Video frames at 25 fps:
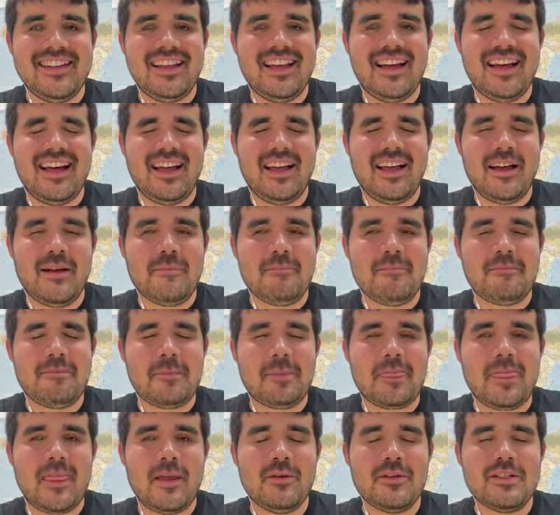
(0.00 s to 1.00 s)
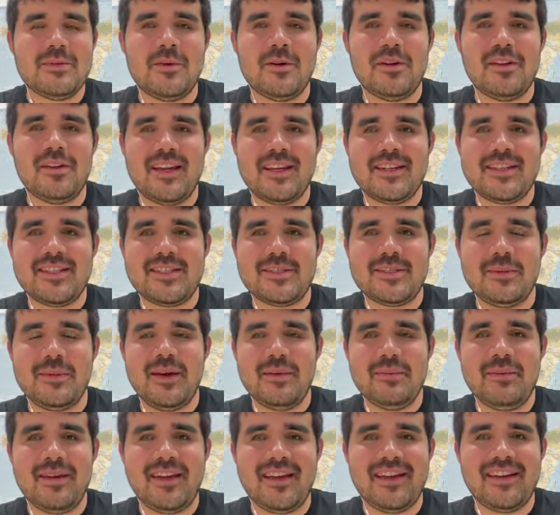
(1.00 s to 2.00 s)
It was more like
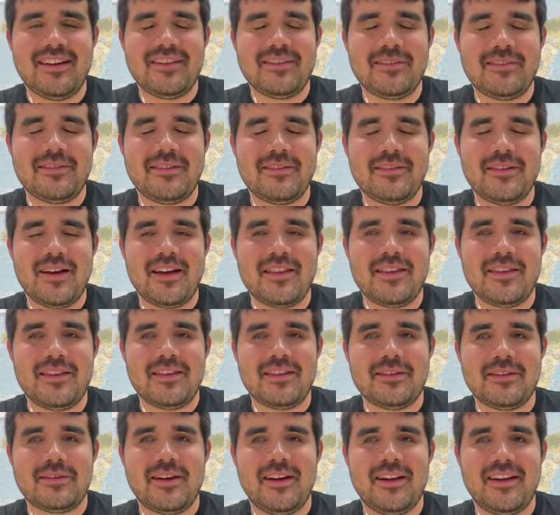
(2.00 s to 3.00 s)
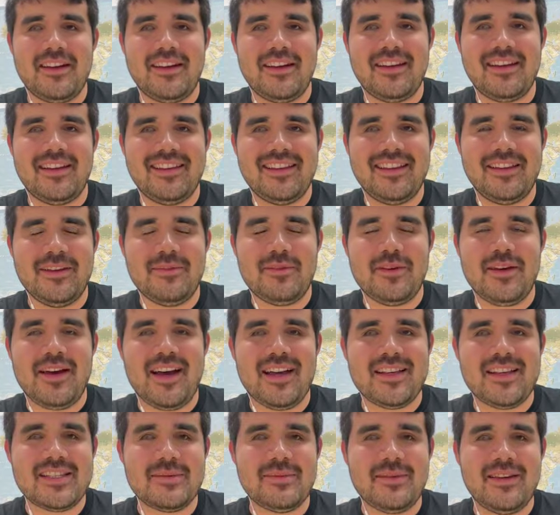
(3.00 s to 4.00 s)
swimming rather than running, if you
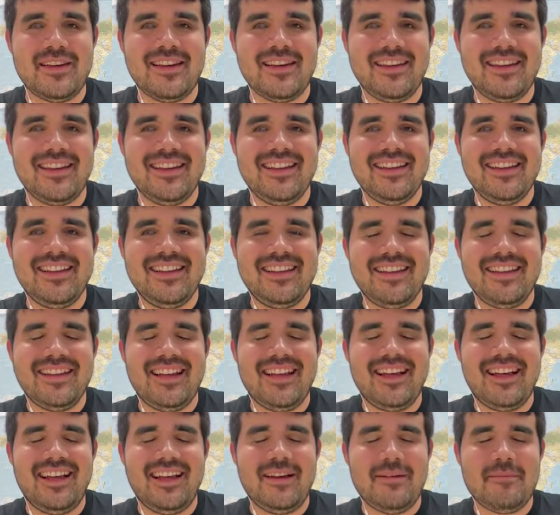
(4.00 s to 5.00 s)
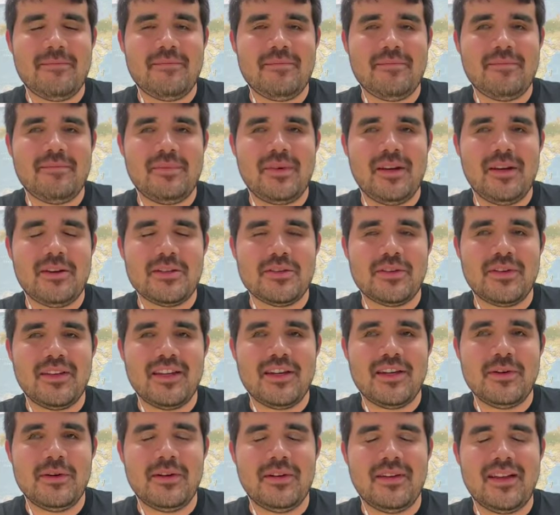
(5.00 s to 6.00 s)
ask me. But it was really
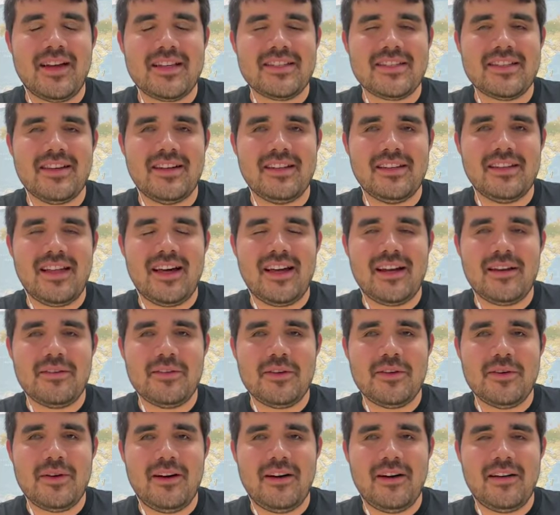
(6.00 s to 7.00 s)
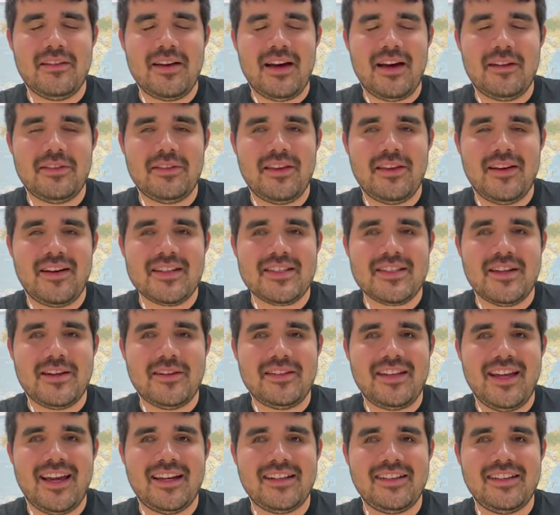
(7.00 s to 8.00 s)
cool. I saw a lot of you out there. I saw
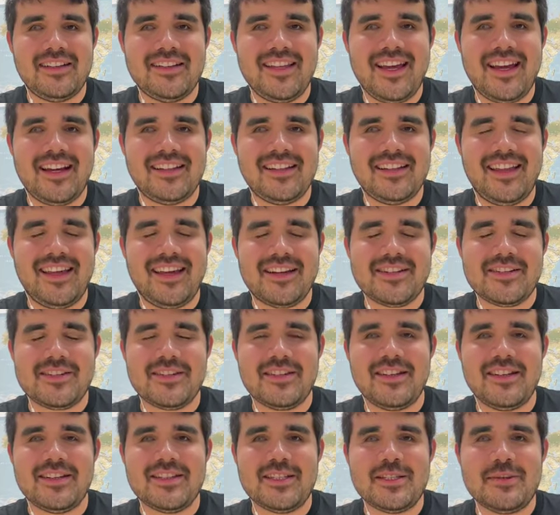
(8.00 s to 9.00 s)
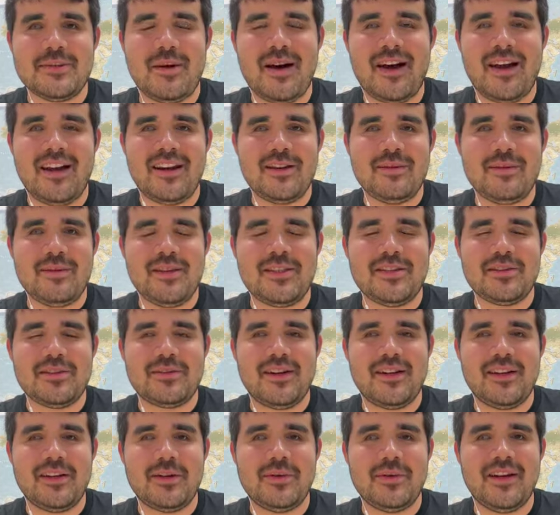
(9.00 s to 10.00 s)
Declan. Declan actually inspired me to
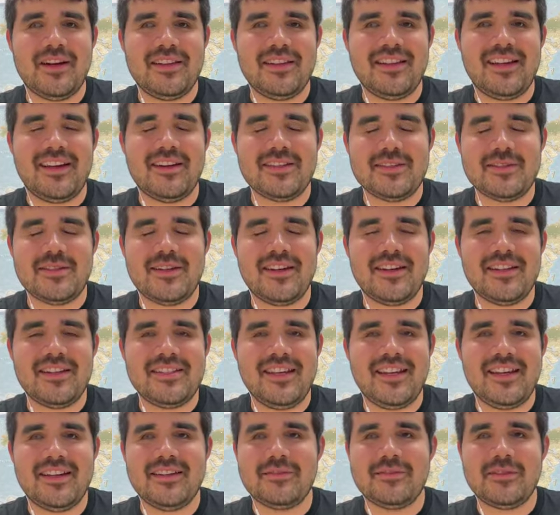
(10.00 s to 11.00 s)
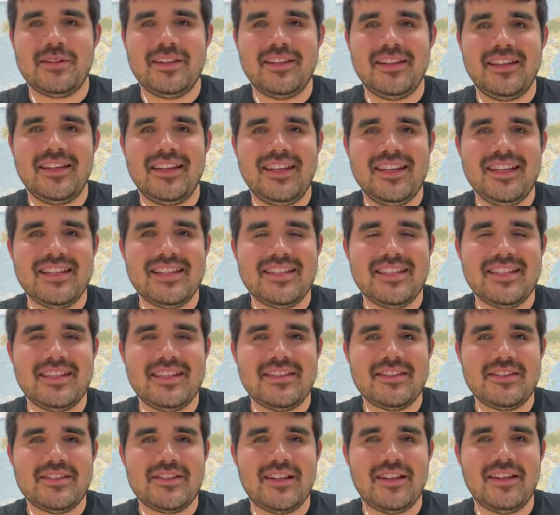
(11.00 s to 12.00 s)
run quickly. I was going to take it really easy
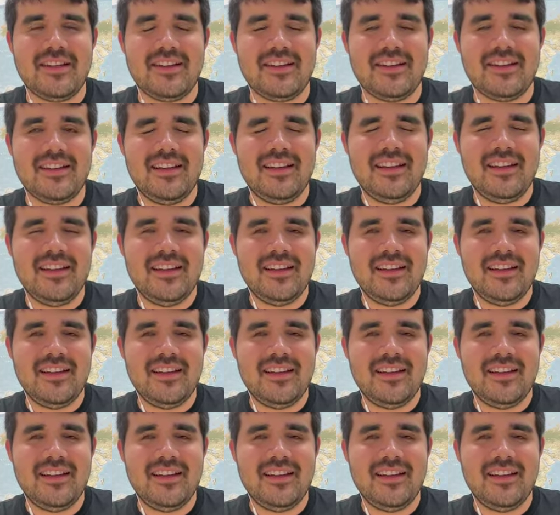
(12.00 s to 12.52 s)
and chill.